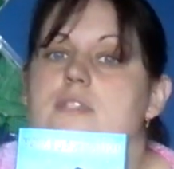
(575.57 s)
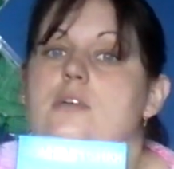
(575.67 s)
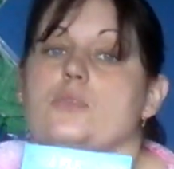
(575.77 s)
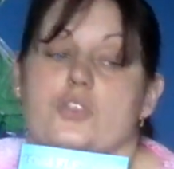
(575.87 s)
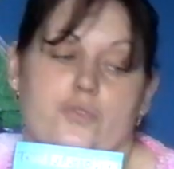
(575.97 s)
So
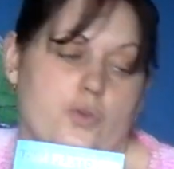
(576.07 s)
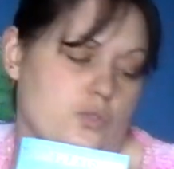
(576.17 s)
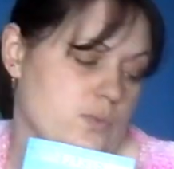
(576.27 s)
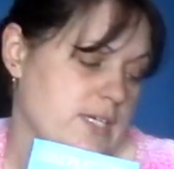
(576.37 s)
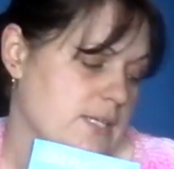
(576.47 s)
I'm looking
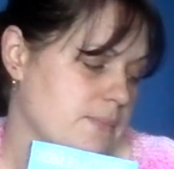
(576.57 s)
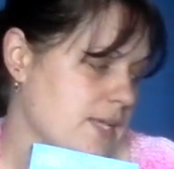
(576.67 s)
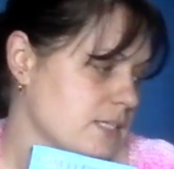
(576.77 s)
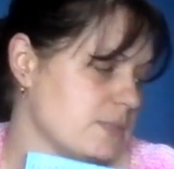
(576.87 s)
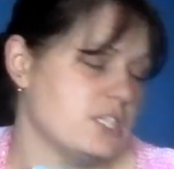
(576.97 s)
forward to reading on
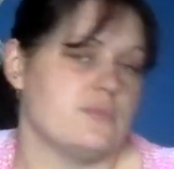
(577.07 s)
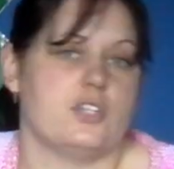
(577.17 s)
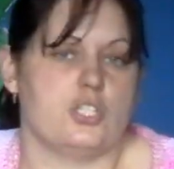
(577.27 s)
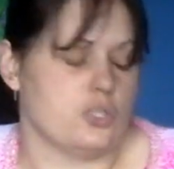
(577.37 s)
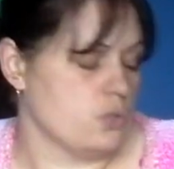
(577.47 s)
that, especially
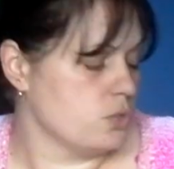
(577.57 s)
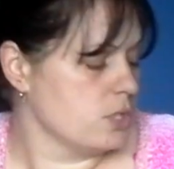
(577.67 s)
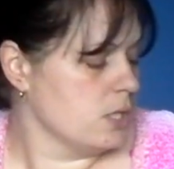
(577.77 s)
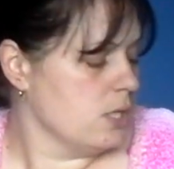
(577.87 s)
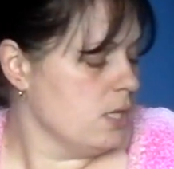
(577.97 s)
if it's good.
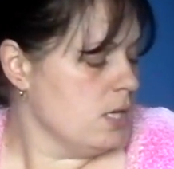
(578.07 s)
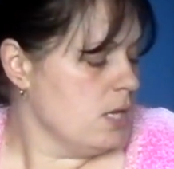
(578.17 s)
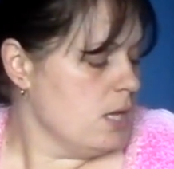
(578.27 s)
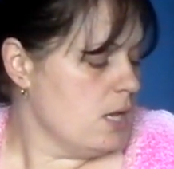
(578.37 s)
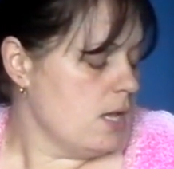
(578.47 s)

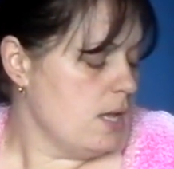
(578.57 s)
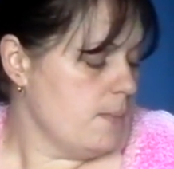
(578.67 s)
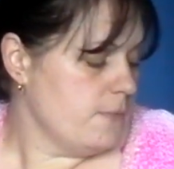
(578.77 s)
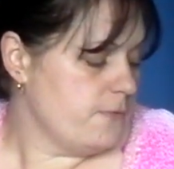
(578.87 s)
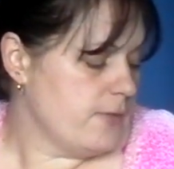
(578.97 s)

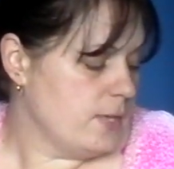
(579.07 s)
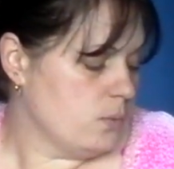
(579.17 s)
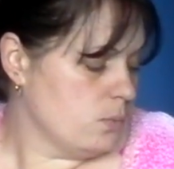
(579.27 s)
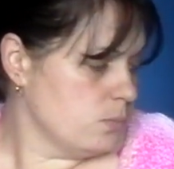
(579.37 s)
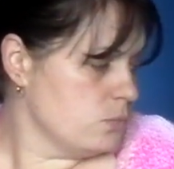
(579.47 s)

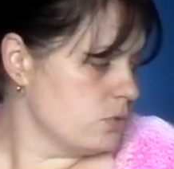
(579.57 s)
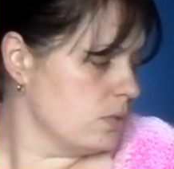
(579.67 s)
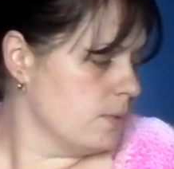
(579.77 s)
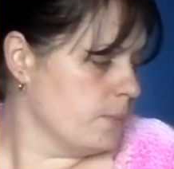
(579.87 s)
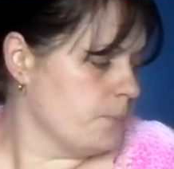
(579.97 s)
Films...